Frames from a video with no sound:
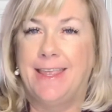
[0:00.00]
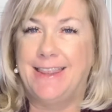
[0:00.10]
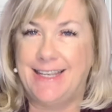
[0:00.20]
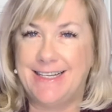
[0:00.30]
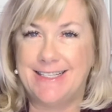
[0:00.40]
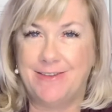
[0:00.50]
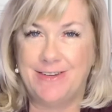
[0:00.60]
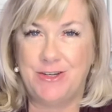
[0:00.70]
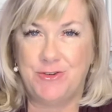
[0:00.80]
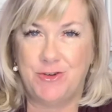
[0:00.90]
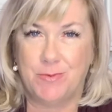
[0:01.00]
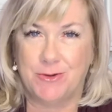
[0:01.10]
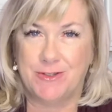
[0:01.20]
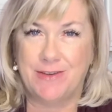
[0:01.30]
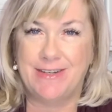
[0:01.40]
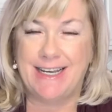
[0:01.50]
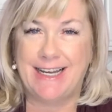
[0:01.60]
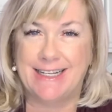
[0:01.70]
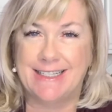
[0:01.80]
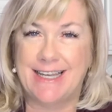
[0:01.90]
These 7 YouTubers have
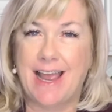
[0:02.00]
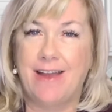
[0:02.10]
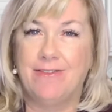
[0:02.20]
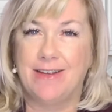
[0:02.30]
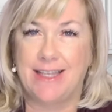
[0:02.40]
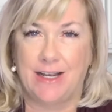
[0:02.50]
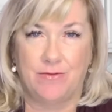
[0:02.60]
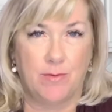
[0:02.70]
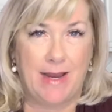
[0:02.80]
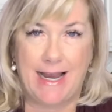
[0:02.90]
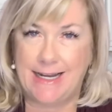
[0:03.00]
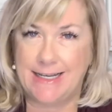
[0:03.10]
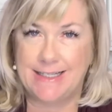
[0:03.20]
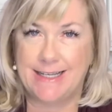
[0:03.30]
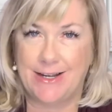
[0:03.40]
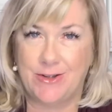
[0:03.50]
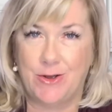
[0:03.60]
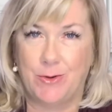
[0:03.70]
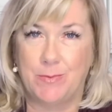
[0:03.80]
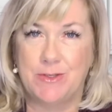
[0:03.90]
enhanced everything from 80s style
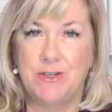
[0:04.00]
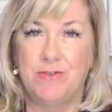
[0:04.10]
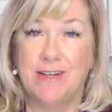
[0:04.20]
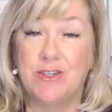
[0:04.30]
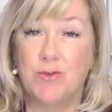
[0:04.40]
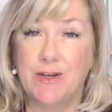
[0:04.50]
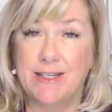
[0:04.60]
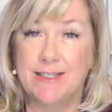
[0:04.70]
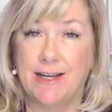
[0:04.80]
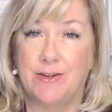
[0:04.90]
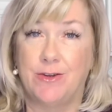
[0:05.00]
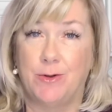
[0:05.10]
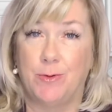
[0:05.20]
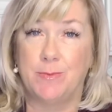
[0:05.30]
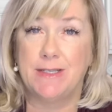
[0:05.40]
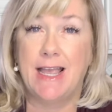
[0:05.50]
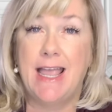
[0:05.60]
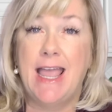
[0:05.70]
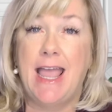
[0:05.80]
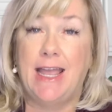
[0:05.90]
homes to Victorian style homes
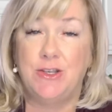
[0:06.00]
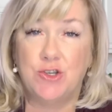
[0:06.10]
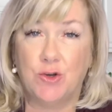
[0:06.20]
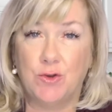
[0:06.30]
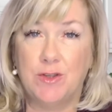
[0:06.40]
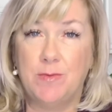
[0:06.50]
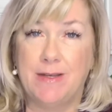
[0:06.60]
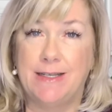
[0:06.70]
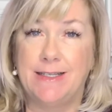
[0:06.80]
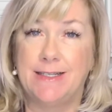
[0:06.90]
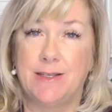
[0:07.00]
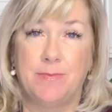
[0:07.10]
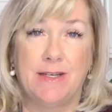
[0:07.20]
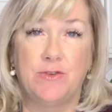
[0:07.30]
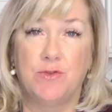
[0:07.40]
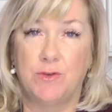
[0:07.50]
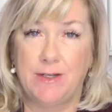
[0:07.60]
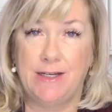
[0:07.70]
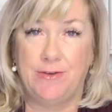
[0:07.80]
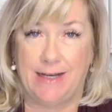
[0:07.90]
and turned them into something truly
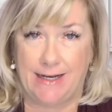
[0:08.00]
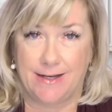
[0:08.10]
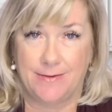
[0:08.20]
unique.